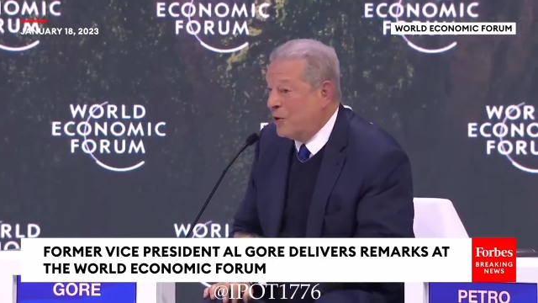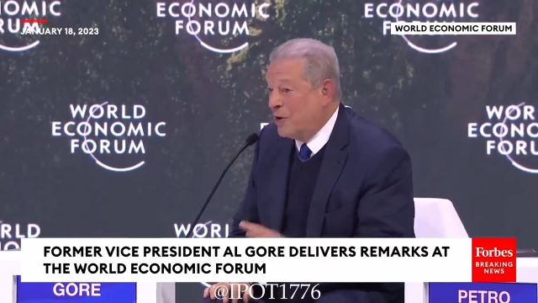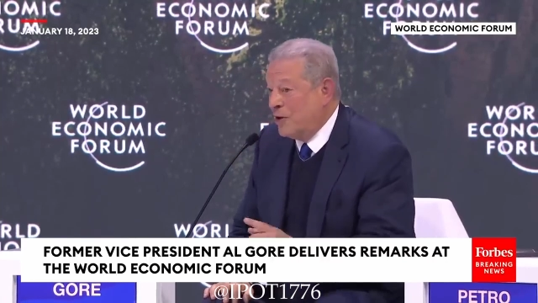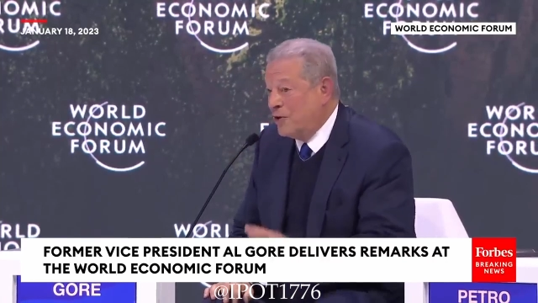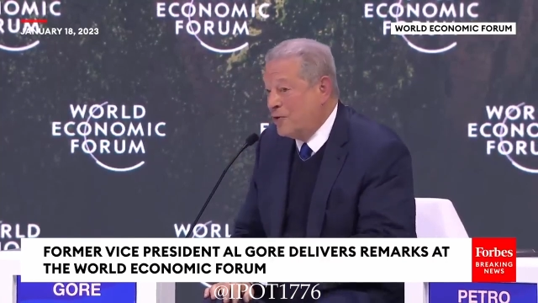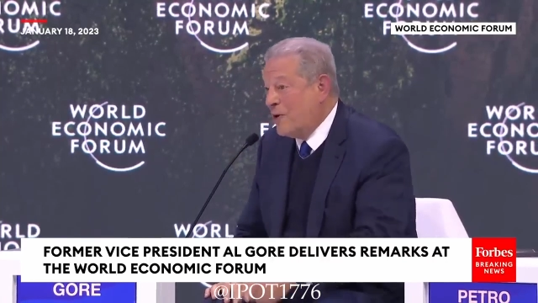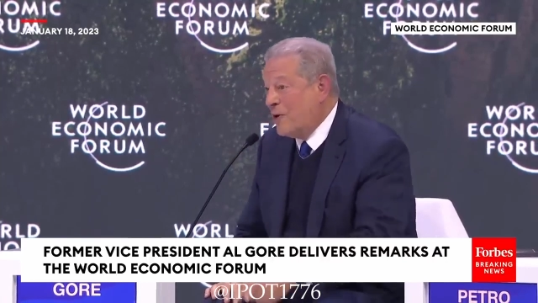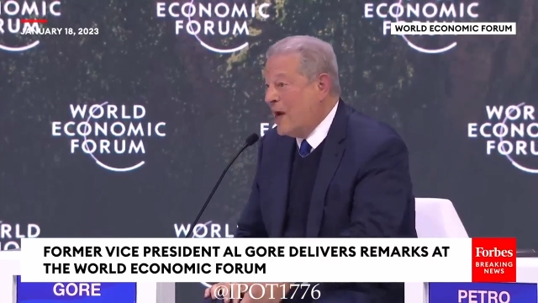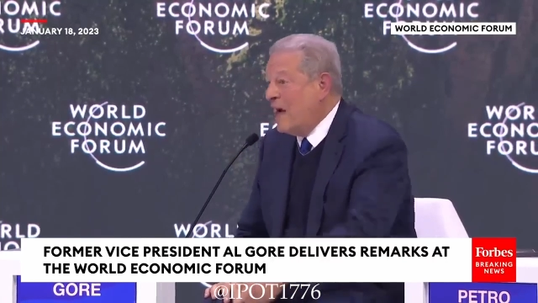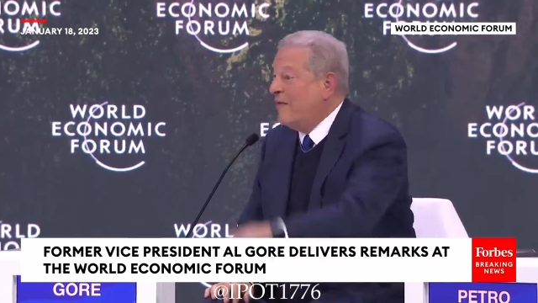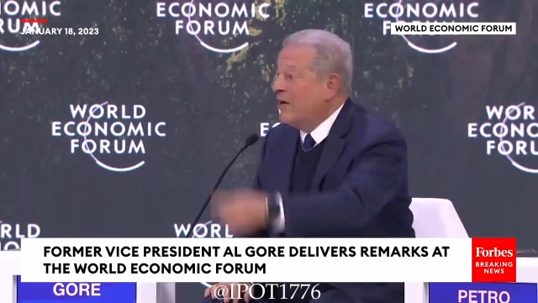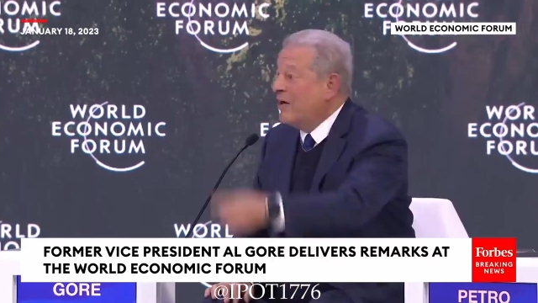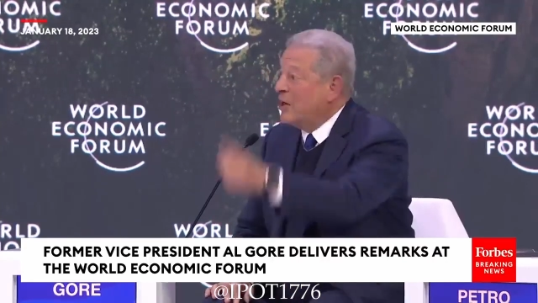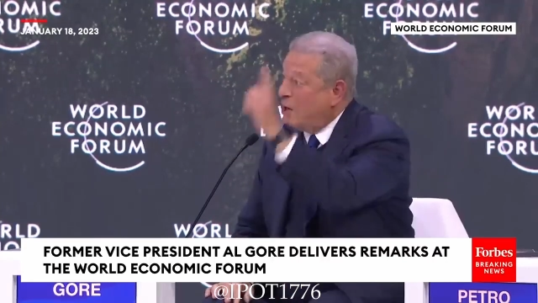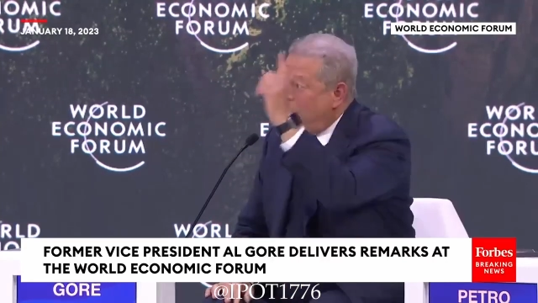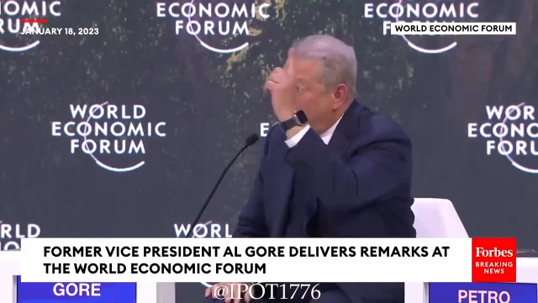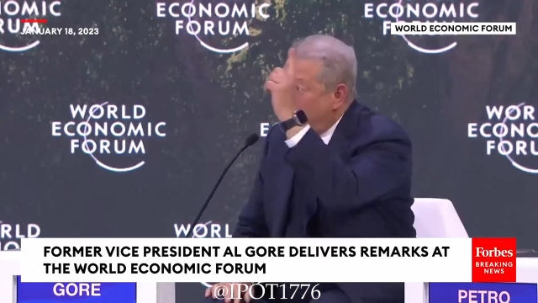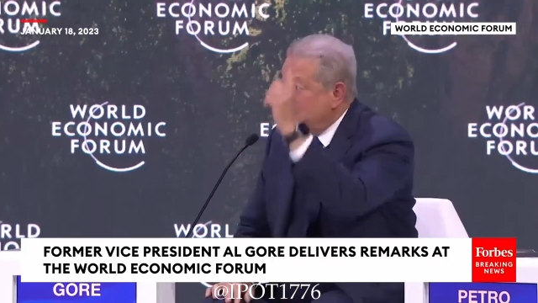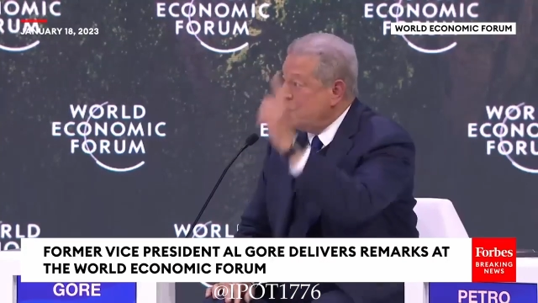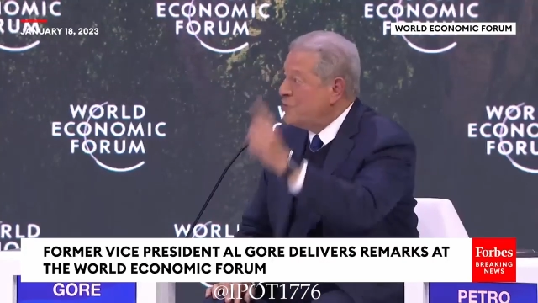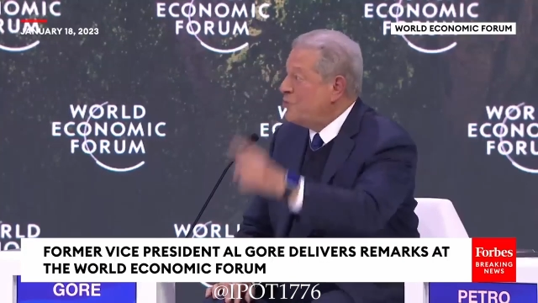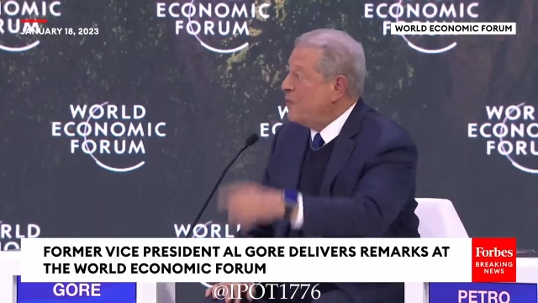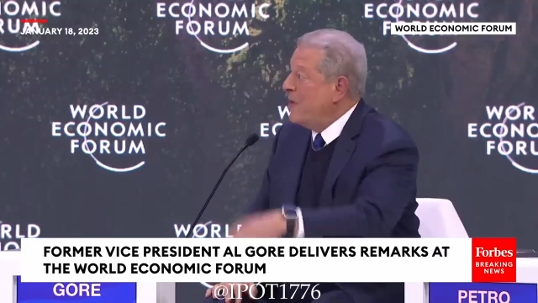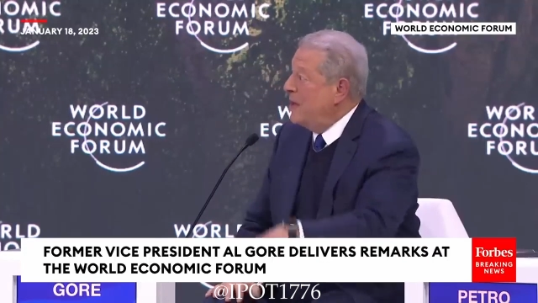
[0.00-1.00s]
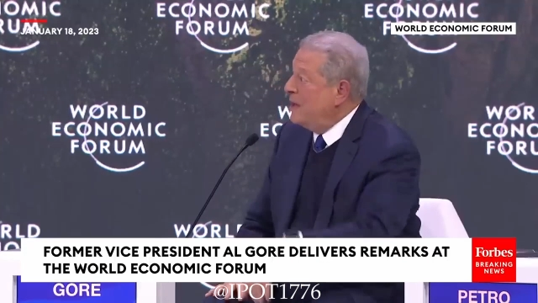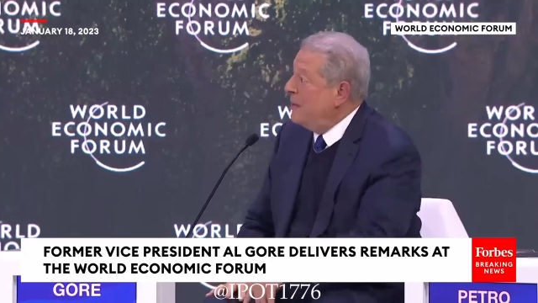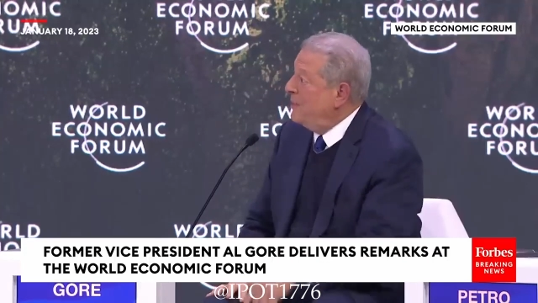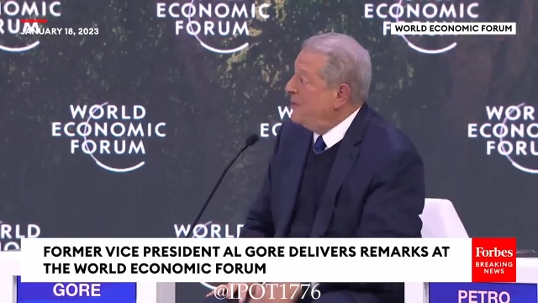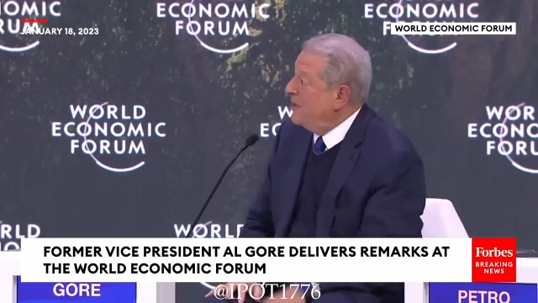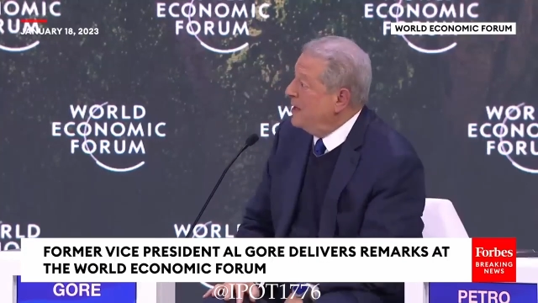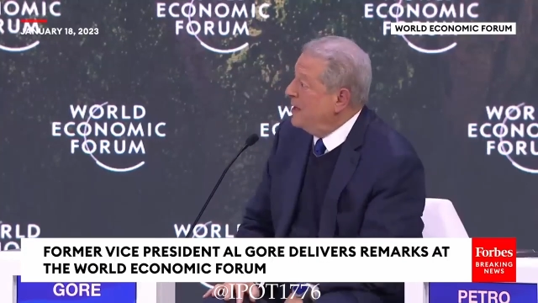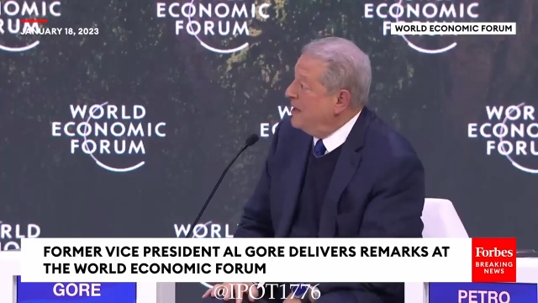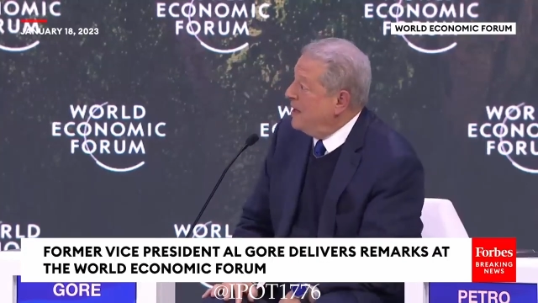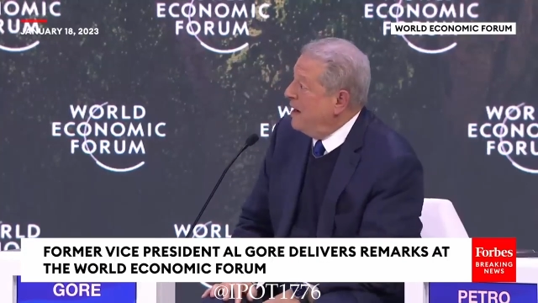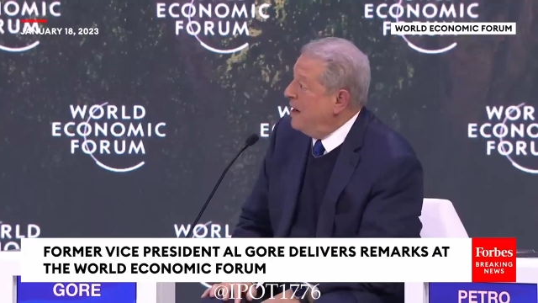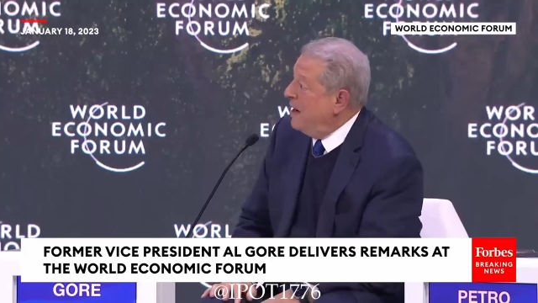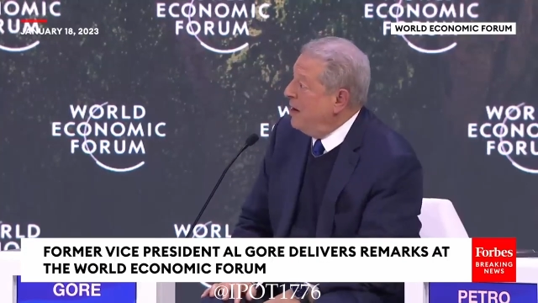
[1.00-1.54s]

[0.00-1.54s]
you could drive a car straight up in the